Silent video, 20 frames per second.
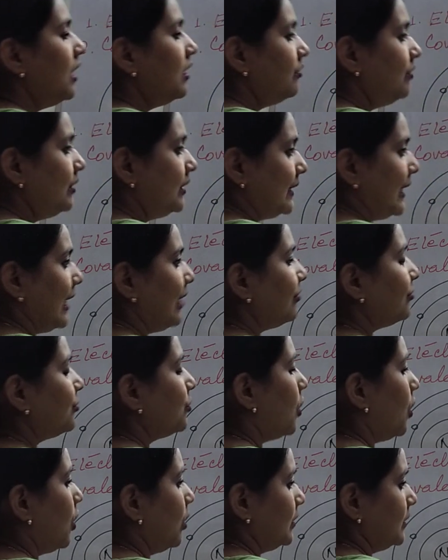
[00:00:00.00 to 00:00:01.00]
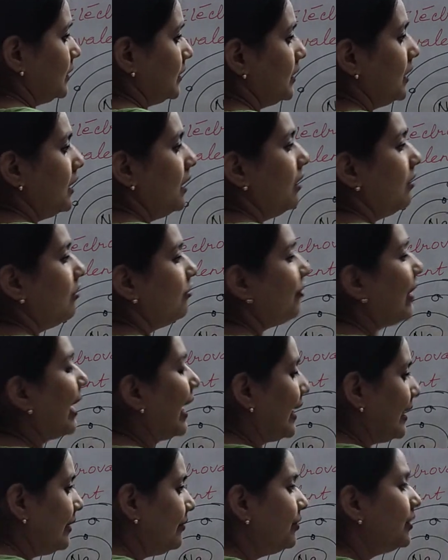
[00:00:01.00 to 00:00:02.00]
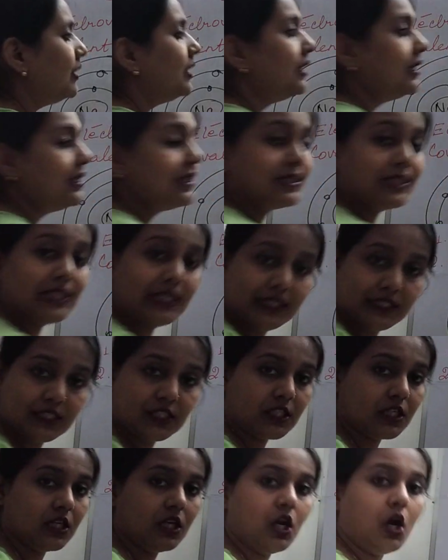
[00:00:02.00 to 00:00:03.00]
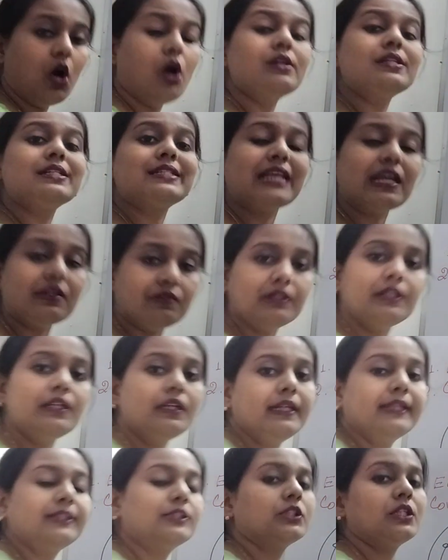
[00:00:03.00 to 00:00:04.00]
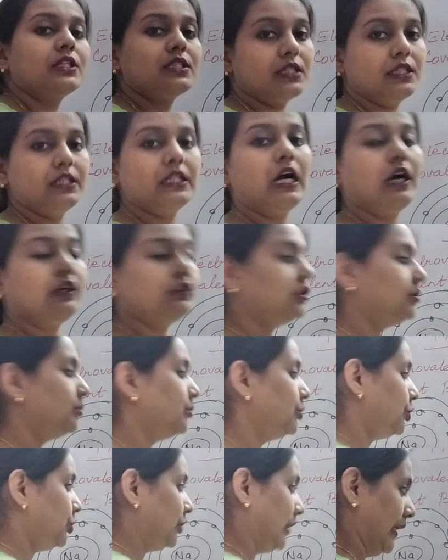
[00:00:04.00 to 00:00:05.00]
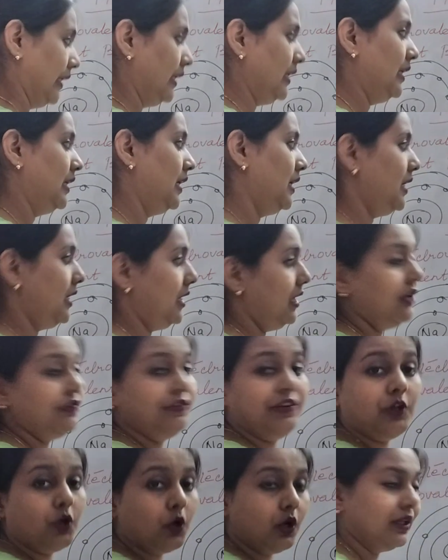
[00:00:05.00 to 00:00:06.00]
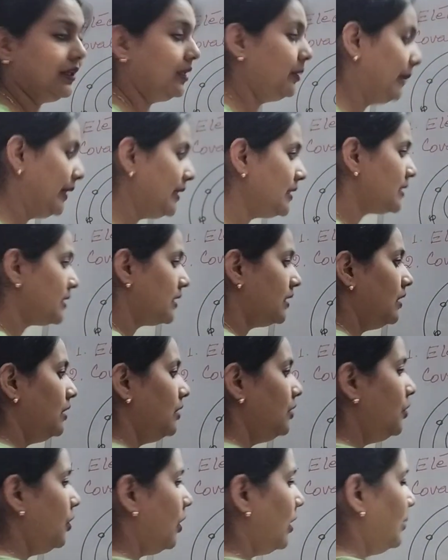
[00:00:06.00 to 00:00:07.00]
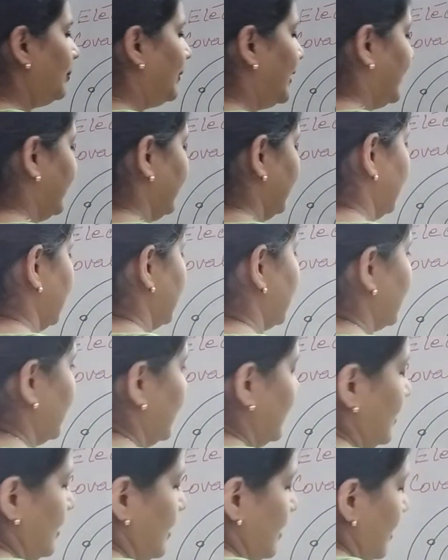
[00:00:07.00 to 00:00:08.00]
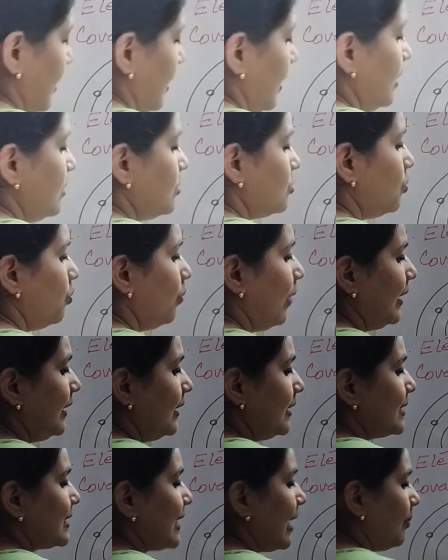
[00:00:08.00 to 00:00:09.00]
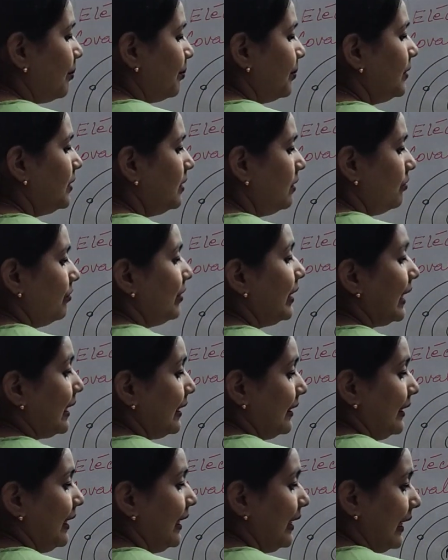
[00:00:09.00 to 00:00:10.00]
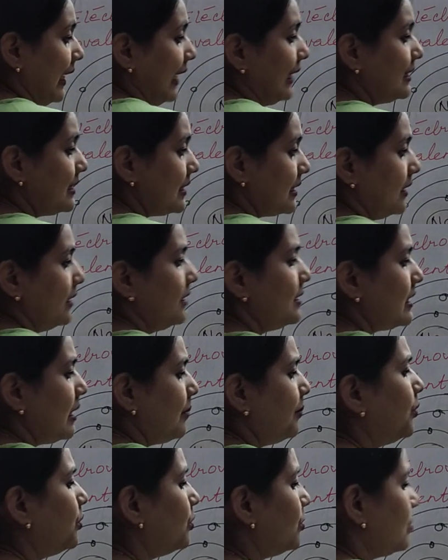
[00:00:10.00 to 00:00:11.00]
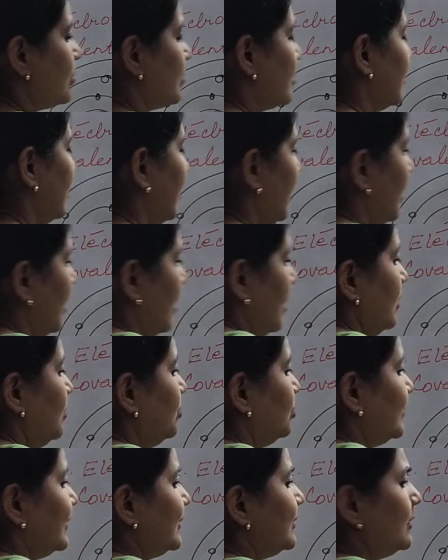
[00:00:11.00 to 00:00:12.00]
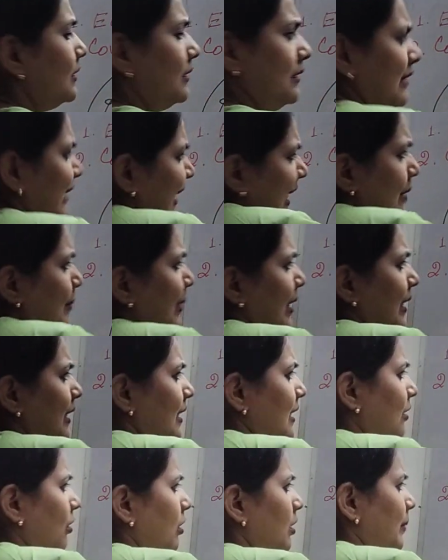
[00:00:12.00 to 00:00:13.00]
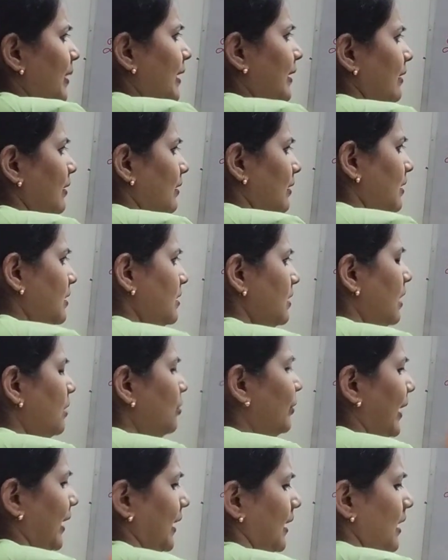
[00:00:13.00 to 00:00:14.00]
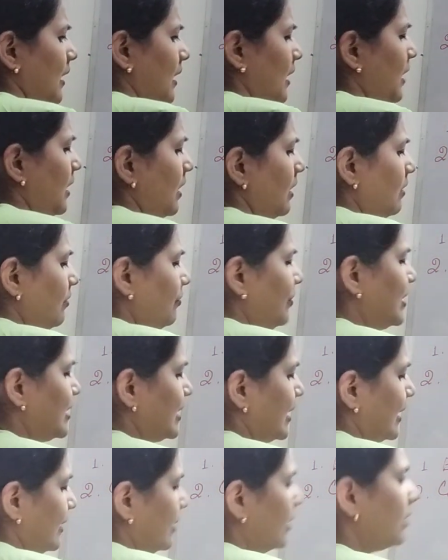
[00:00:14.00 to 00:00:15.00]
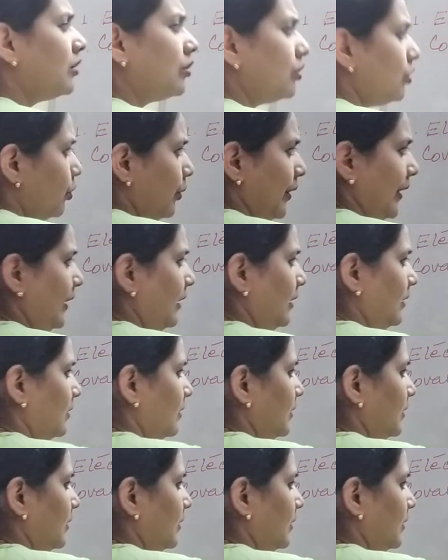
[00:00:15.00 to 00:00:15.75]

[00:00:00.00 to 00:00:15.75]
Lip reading: which have got 5, 6 or 7 electrons in the outermost shell, we call them as non-metals. So one example we can take as, suppose we name any non-metal. Okay, we take chlorine.